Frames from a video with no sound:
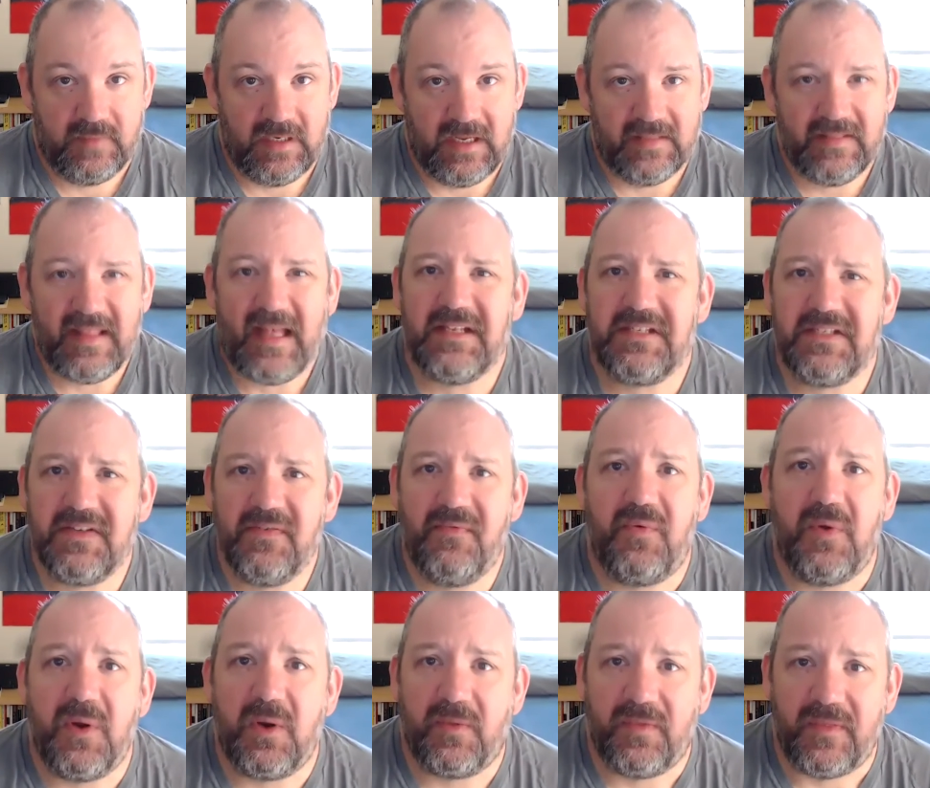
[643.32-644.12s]
lots
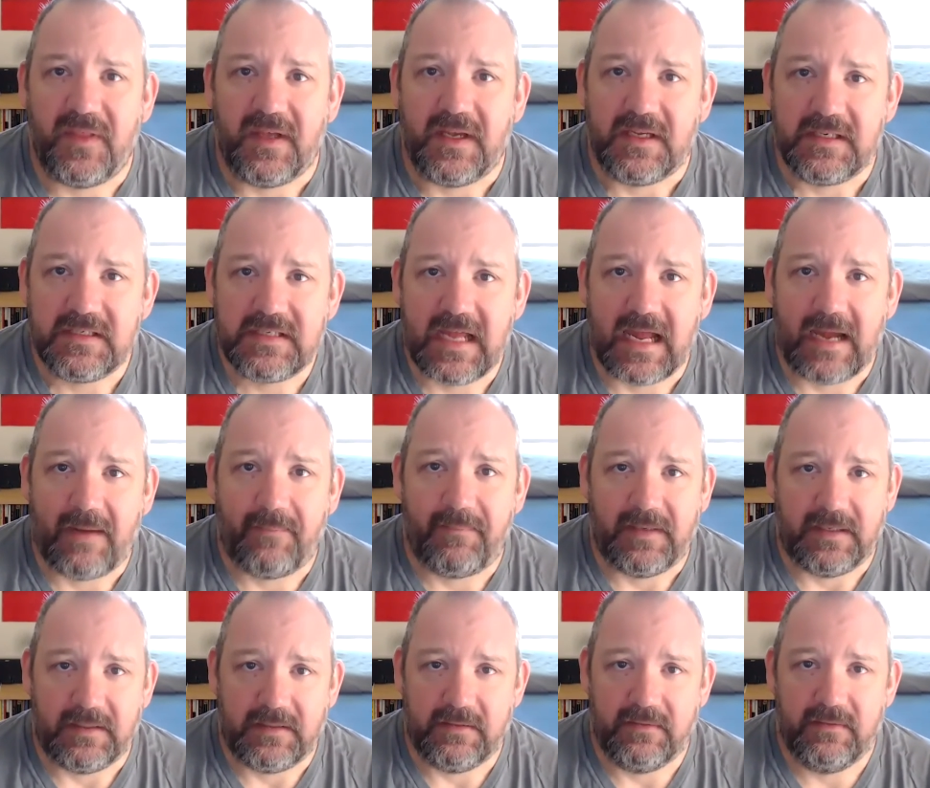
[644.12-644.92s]
of weird things
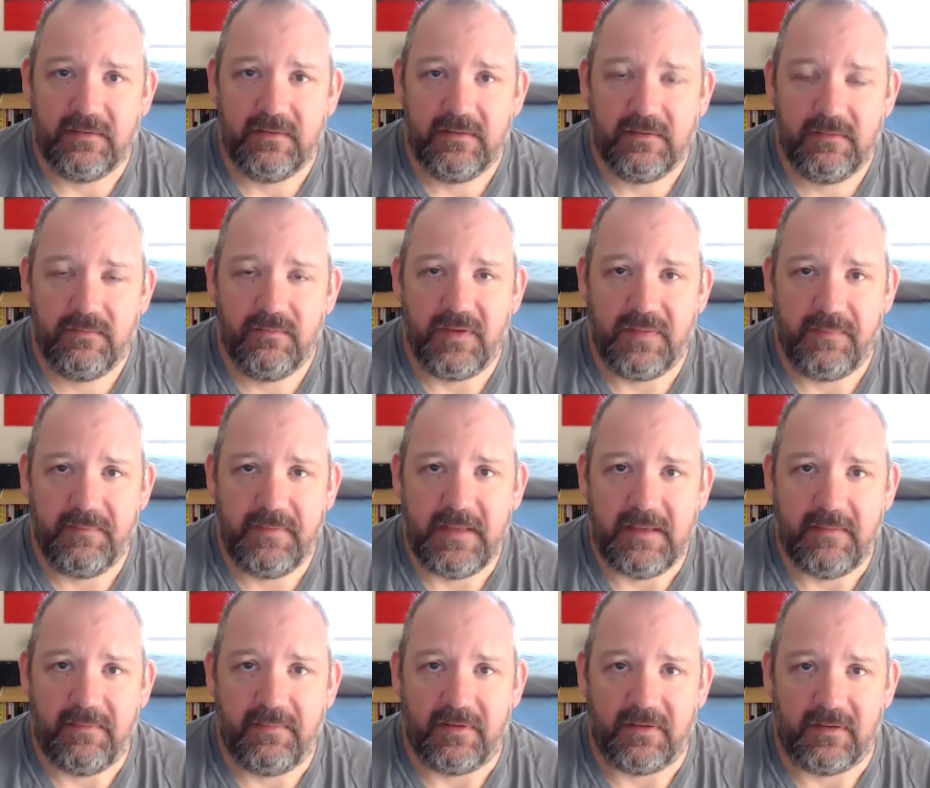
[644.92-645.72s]
happen with
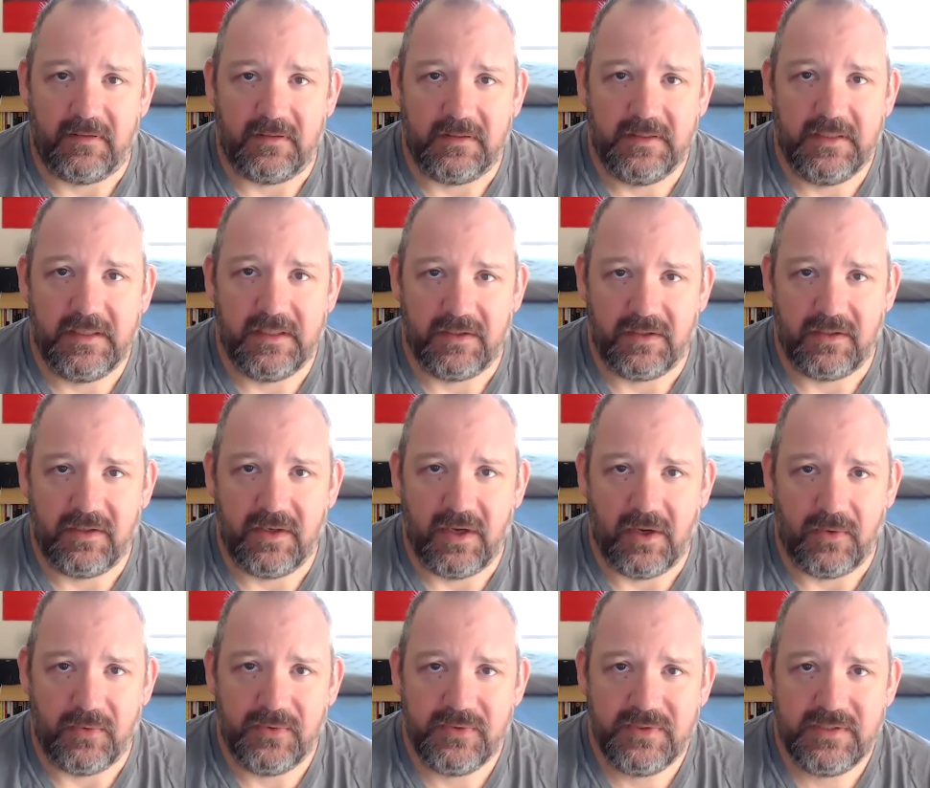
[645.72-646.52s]
people and
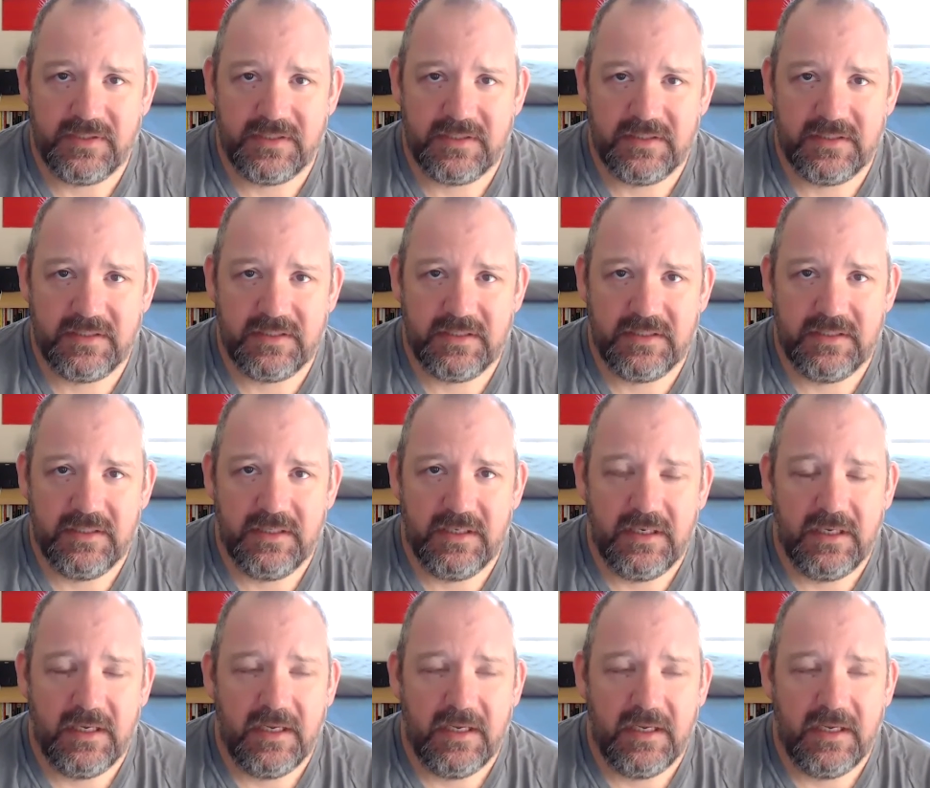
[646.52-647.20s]
ghosts.